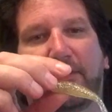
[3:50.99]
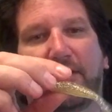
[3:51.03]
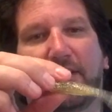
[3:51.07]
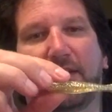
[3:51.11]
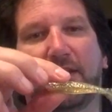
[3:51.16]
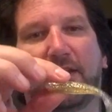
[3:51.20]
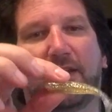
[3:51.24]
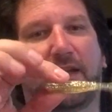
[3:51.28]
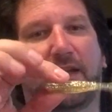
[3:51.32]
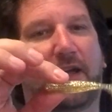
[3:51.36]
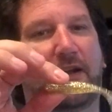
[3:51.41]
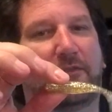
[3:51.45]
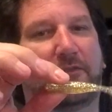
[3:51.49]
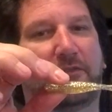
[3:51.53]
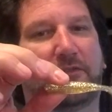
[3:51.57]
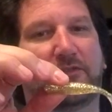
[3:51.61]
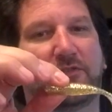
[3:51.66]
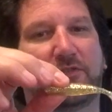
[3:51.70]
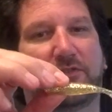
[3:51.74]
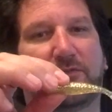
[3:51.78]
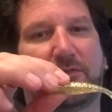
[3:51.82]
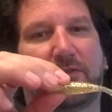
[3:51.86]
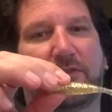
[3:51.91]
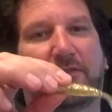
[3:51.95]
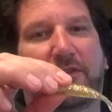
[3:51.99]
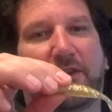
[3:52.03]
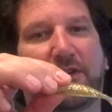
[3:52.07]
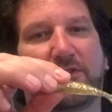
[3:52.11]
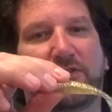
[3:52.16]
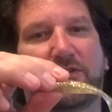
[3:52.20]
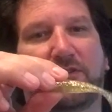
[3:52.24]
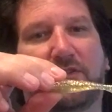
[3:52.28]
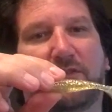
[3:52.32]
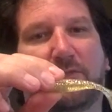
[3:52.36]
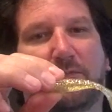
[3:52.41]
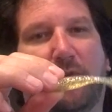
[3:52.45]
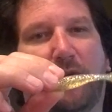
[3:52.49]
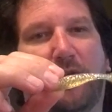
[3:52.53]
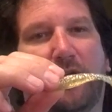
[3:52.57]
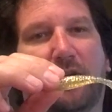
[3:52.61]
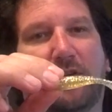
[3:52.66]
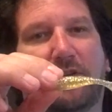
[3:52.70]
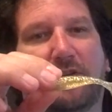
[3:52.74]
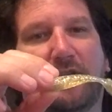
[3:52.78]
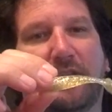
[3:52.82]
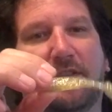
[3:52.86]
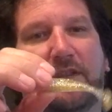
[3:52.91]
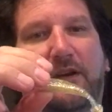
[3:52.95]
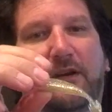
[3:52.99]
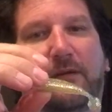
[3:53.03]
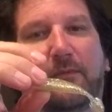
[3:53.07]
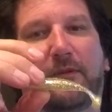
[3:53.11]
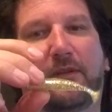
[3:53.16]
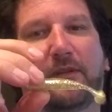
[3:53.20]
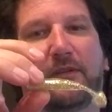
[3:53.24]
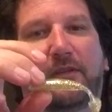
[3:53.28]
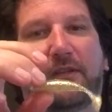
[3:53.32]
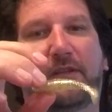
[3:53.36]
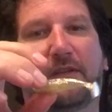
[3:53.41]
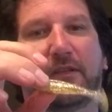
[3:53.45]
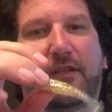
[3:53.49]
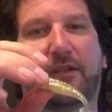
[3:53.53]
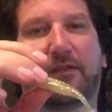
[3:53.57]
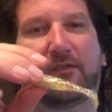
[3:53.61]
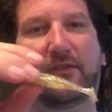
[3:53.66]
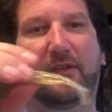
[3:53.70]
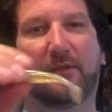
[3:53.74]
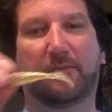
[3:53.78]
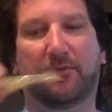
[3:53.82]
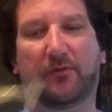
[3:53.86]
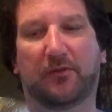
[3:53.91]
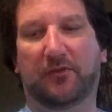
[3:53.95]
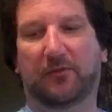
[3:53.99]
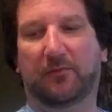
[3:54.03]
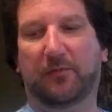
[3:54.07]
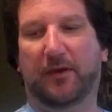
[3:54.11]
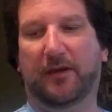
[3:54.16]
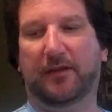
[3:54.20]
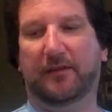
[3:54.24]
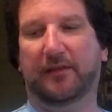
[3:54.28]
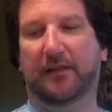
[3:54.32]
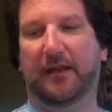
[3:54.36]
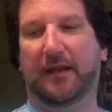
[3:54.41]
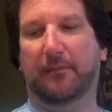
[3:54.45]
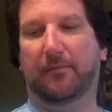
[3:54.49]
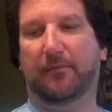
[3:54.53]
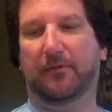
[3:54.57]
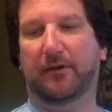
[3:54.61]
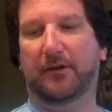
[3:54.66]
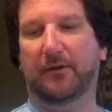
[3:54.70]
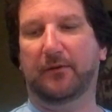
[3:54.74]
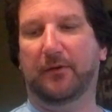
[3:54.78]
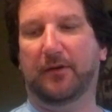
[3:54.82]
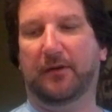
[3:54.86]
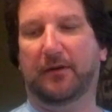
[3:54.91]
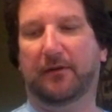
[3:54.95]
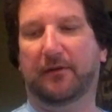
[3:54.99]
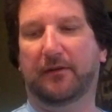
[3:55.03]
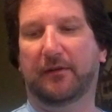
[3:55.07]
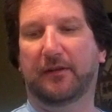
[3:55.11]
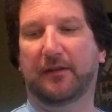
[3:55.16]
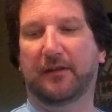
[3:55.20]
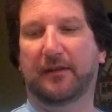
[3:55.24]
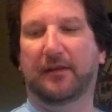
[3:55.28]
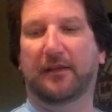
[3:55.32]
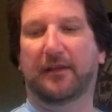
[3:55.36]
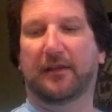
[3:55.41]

I don't know if it's just a reflection of sparkle in there, but they seem to respond to that pretty well.